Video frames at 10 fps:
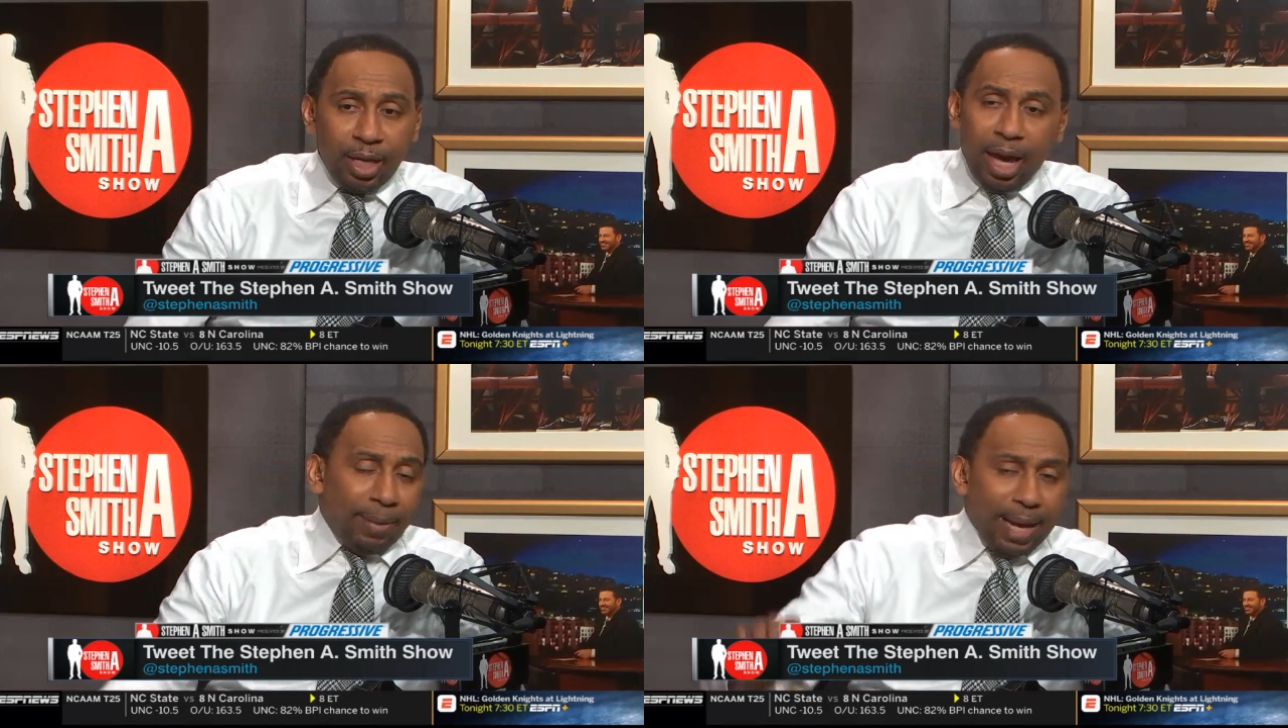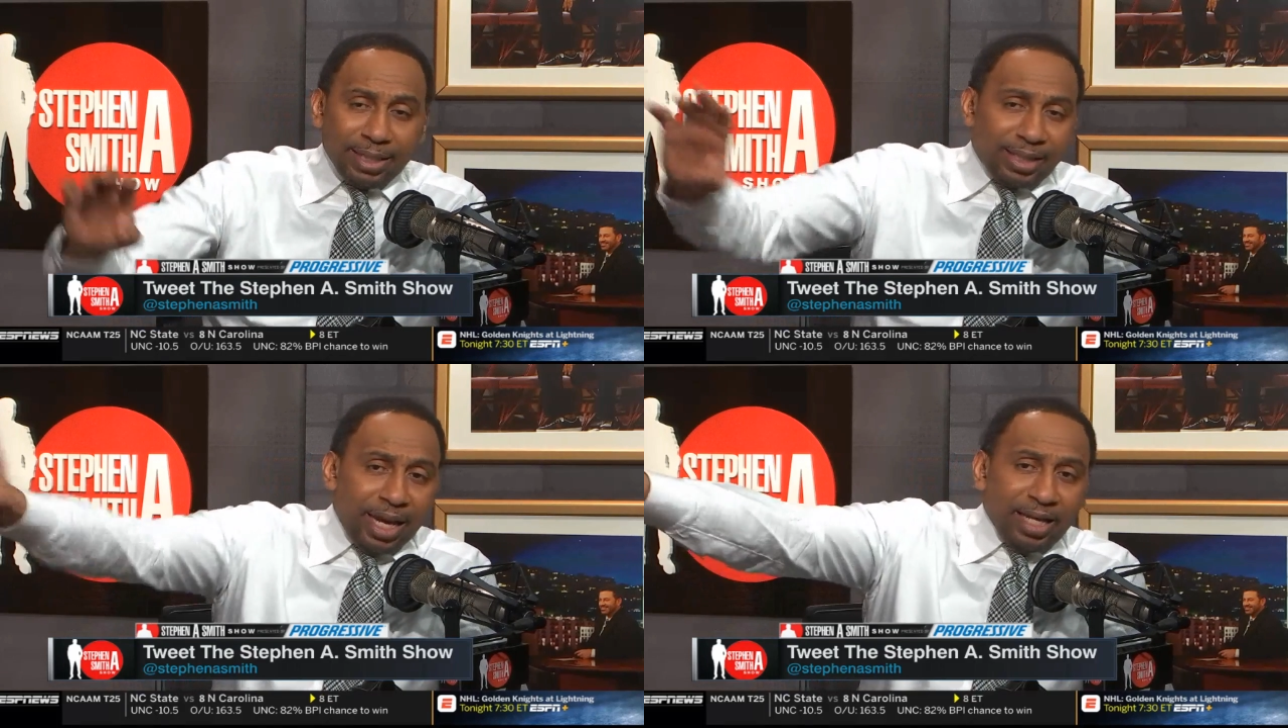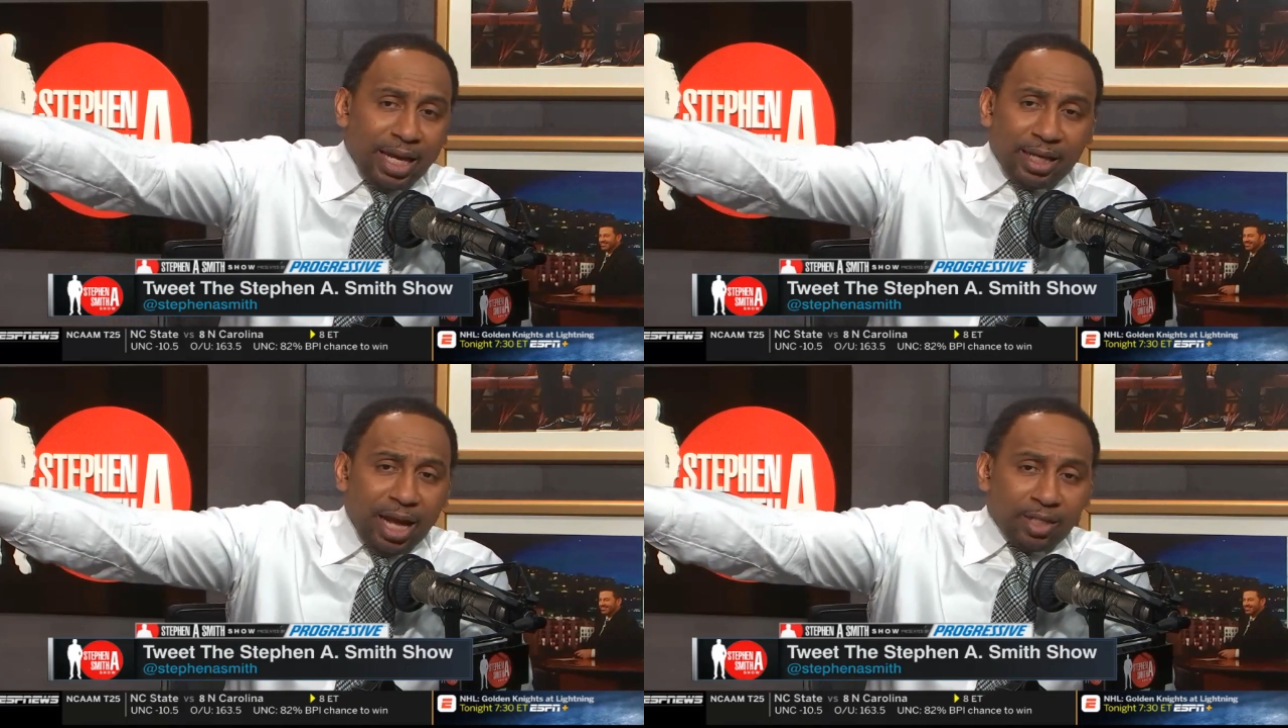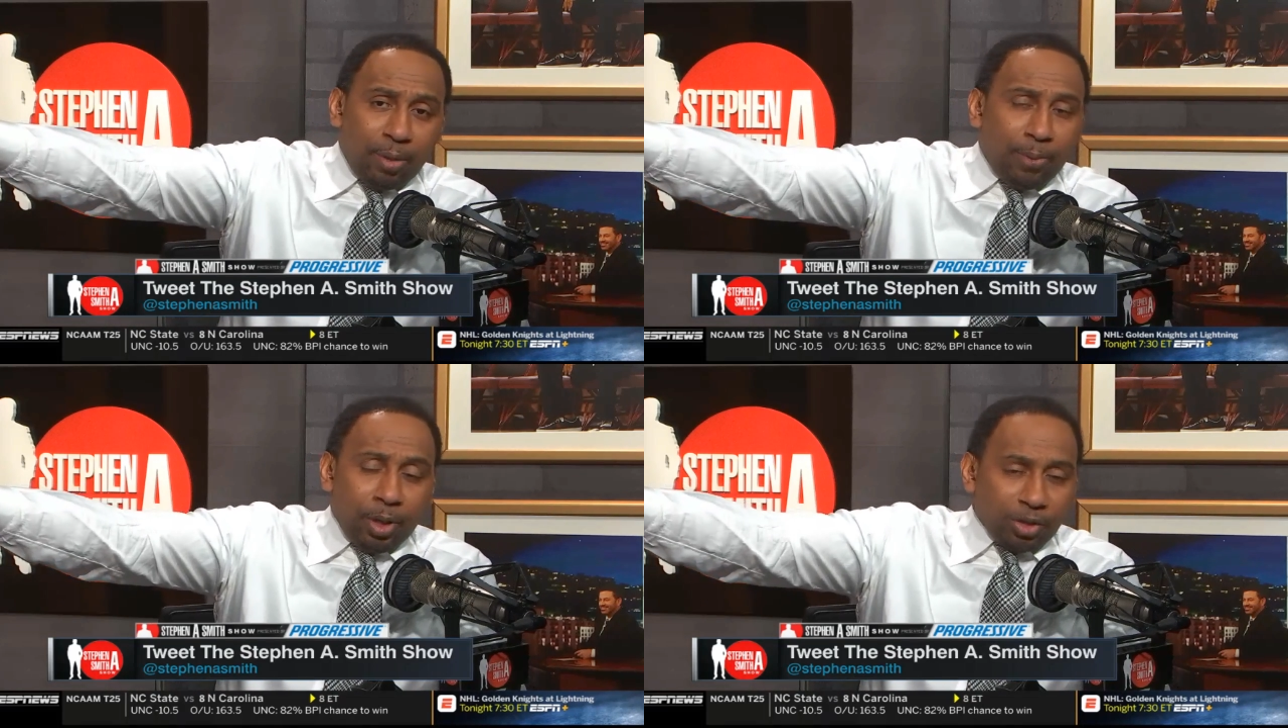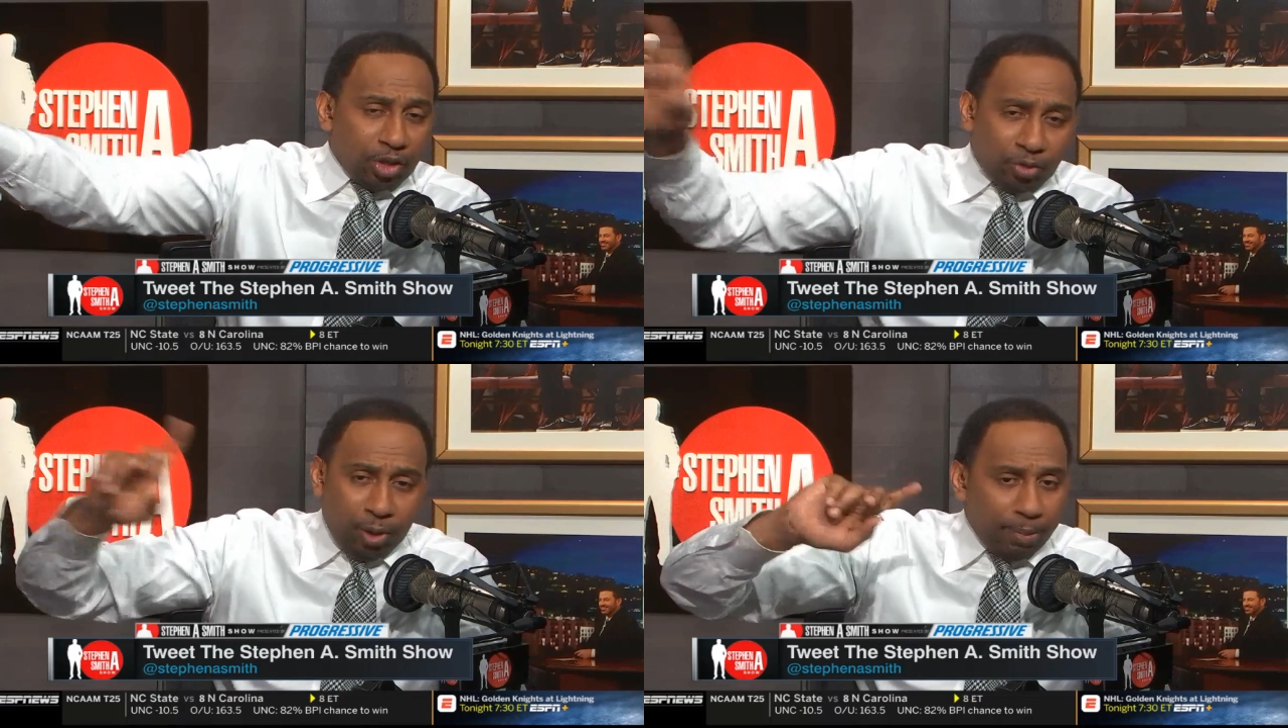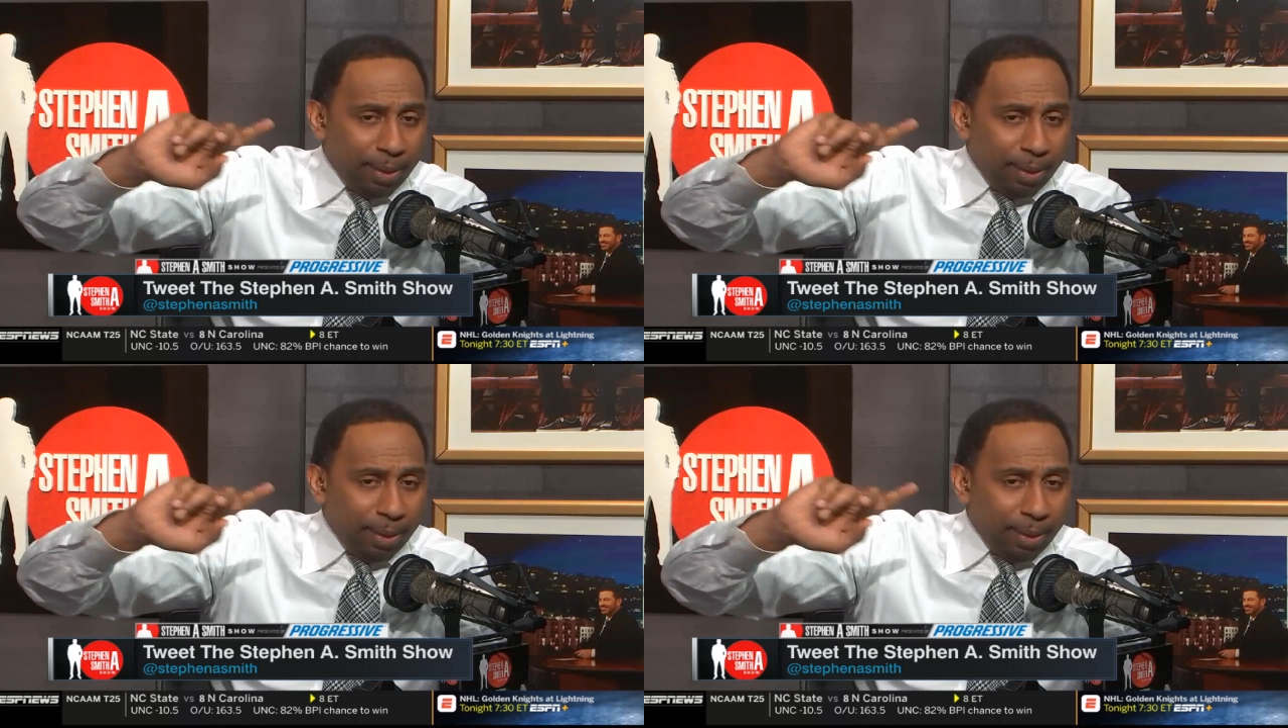I'm not saying that Lonzo Ball's a scrub.